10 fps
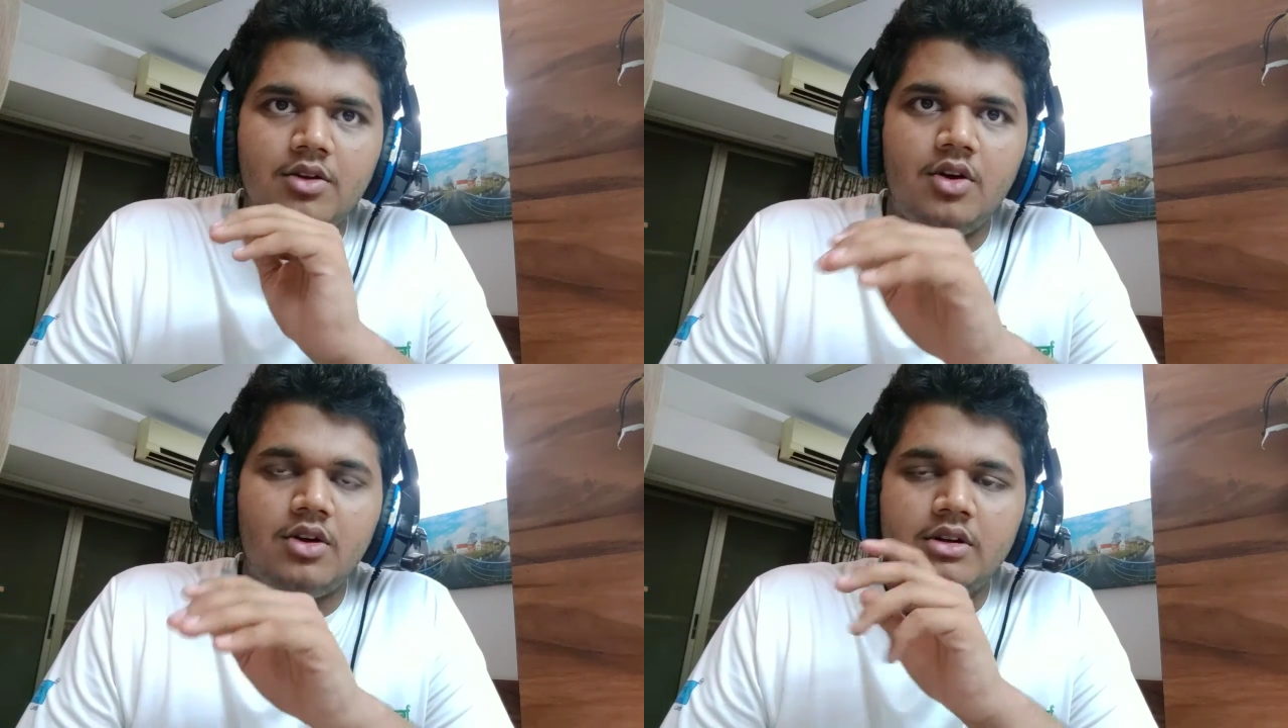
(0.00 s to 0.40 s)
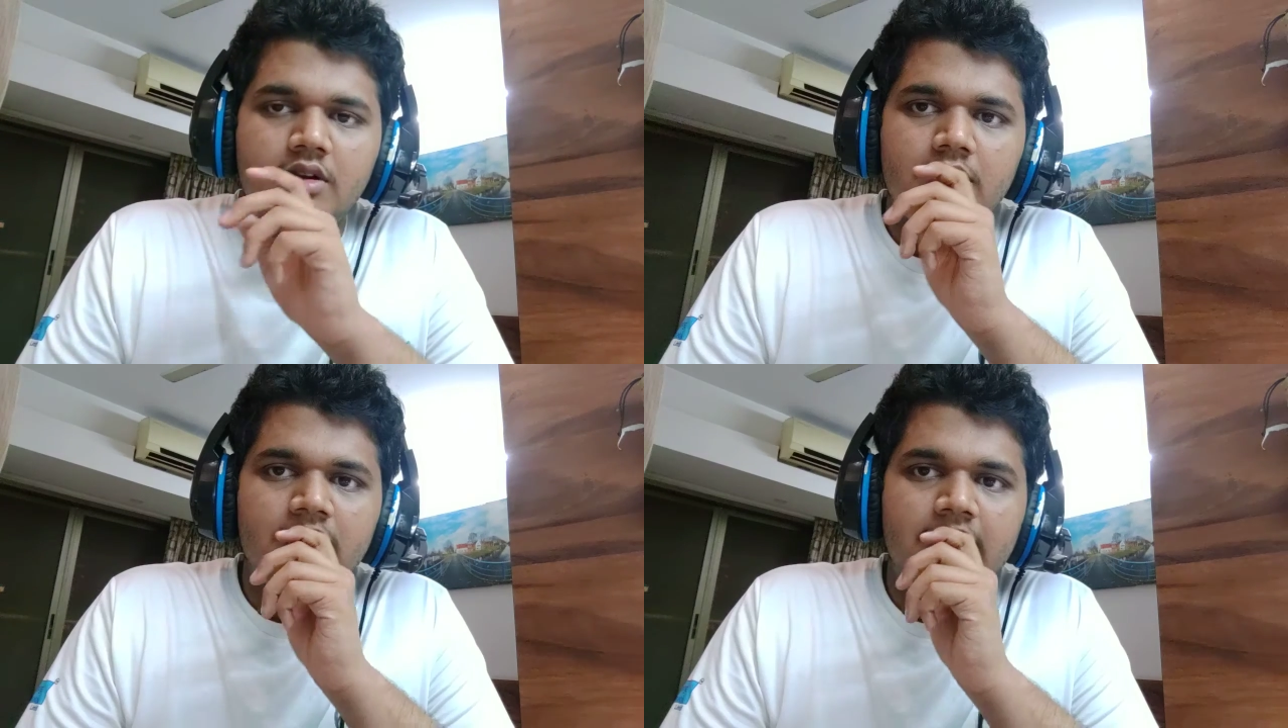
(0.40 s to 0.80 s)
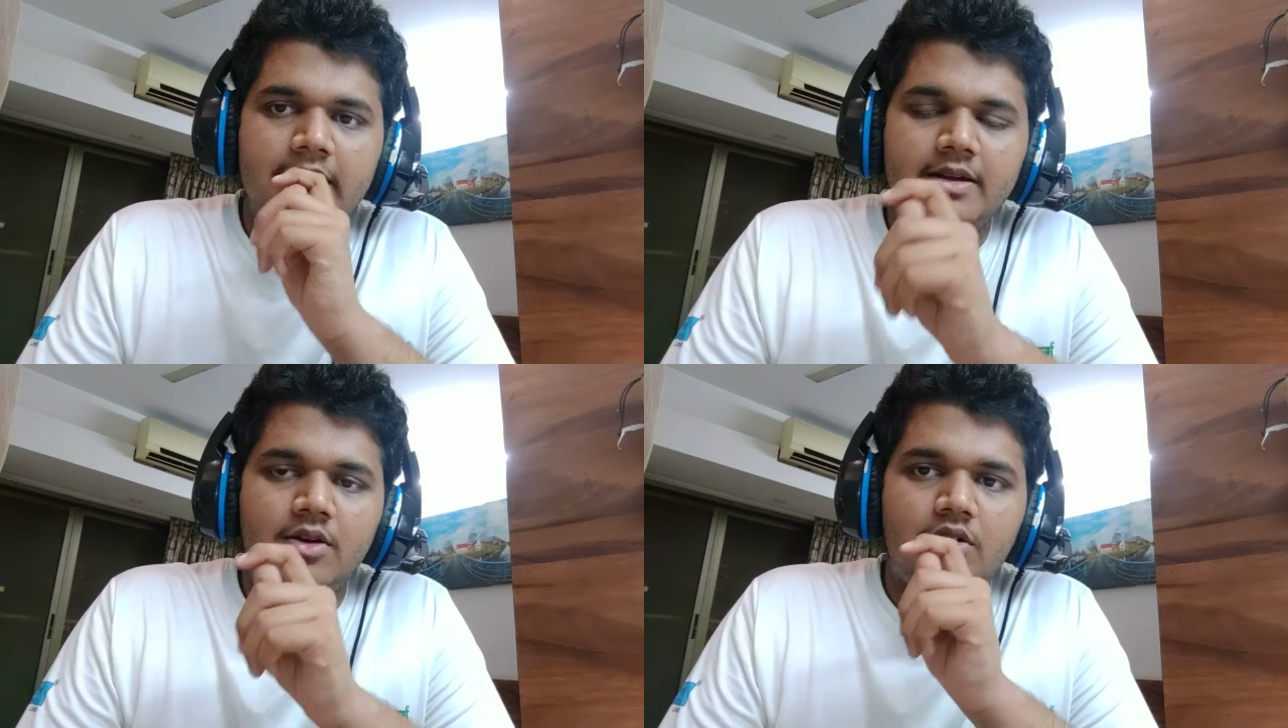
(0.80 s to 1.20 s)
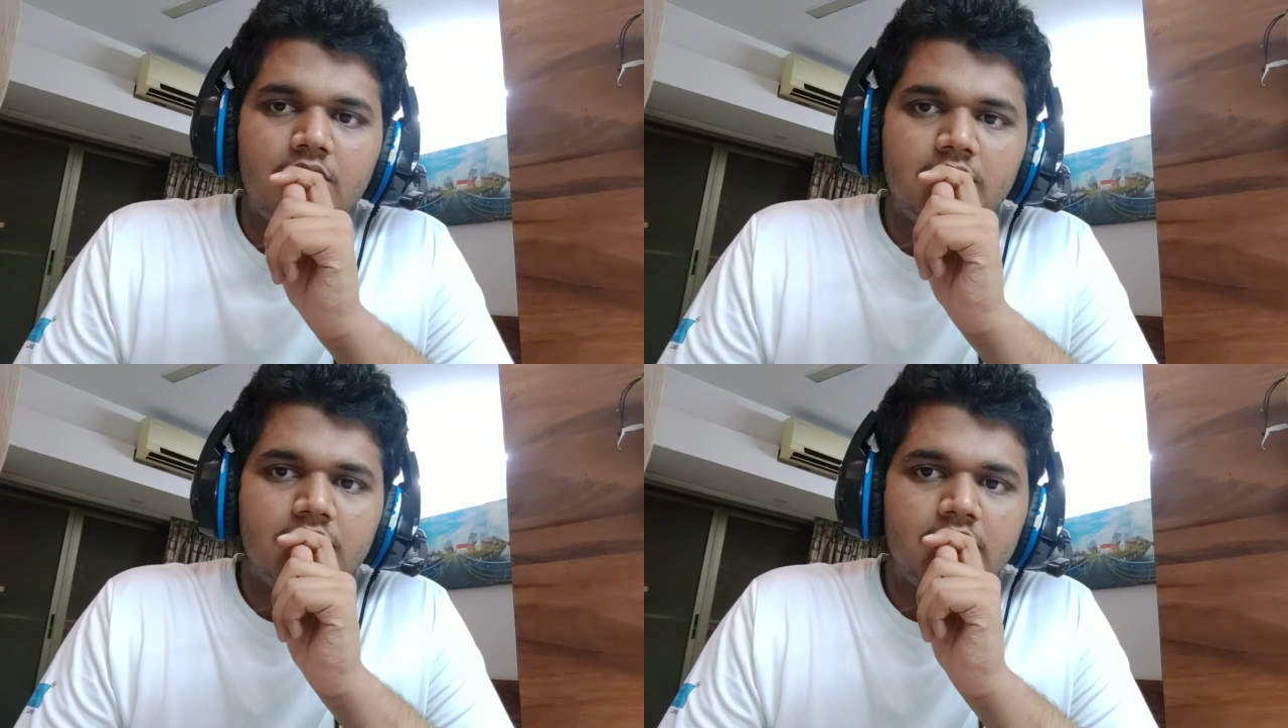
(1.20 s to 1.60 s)
got there
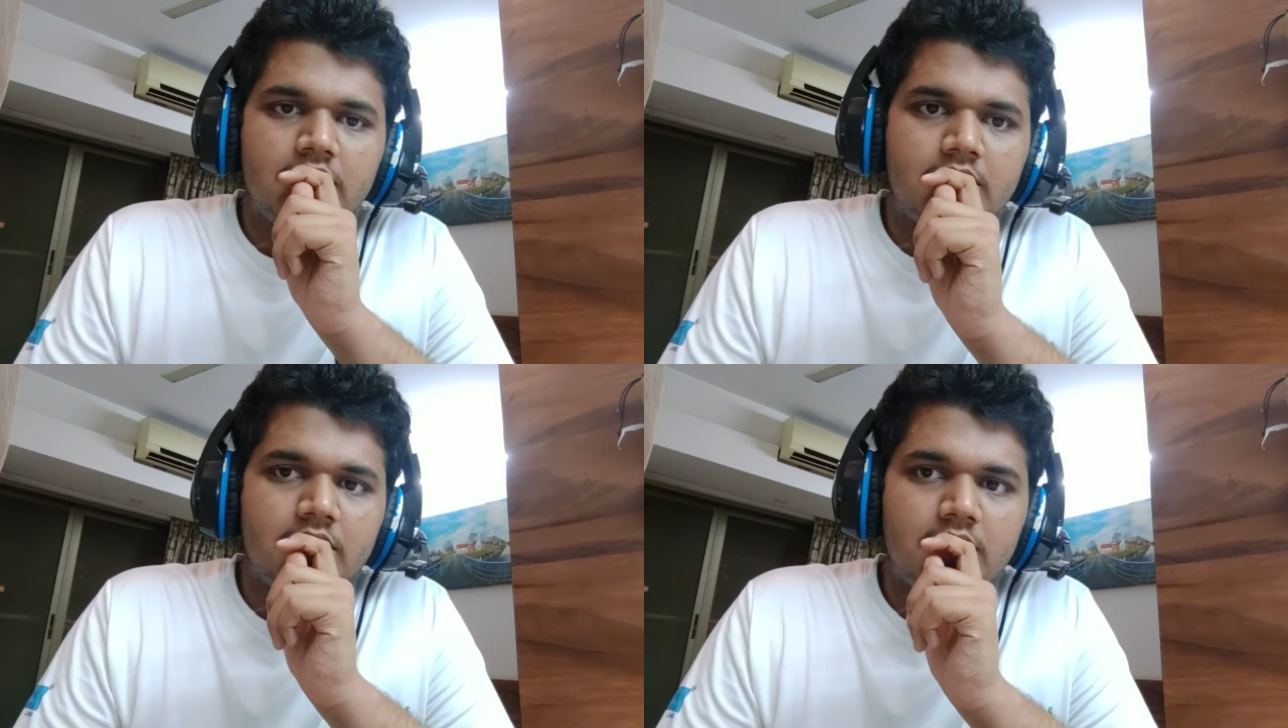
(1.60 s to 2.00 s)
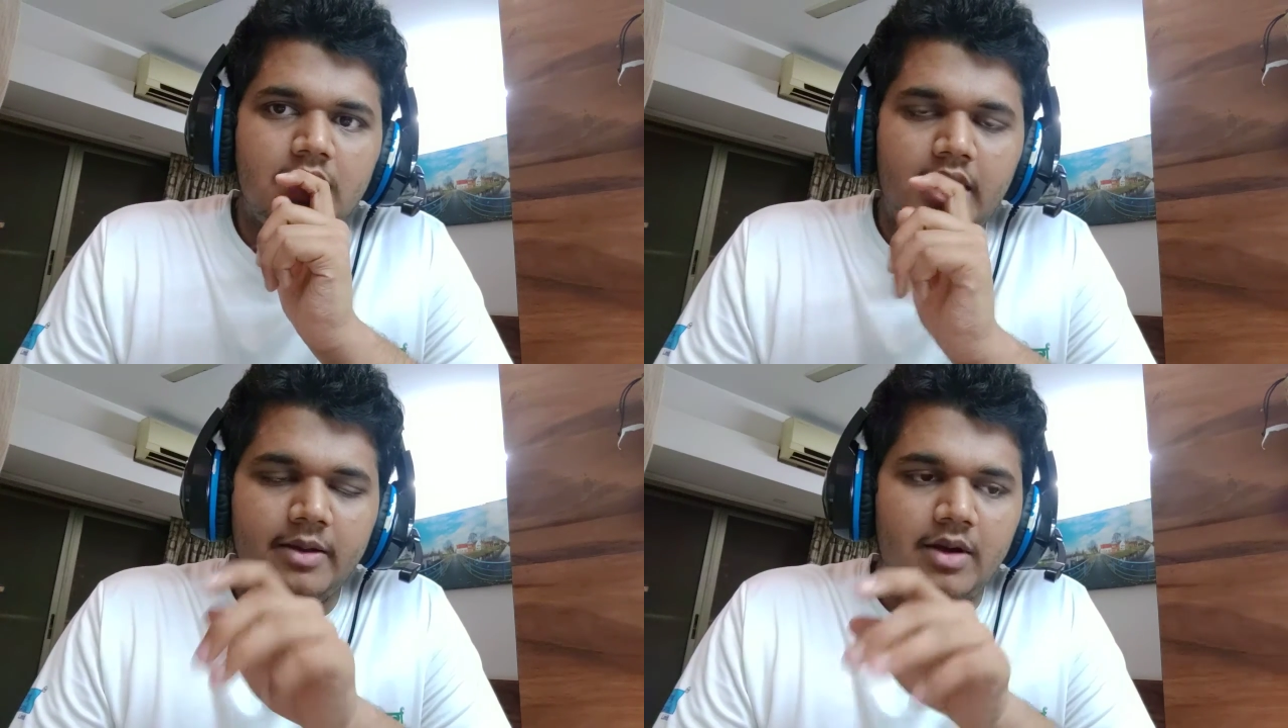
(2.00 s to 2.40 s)
on the time.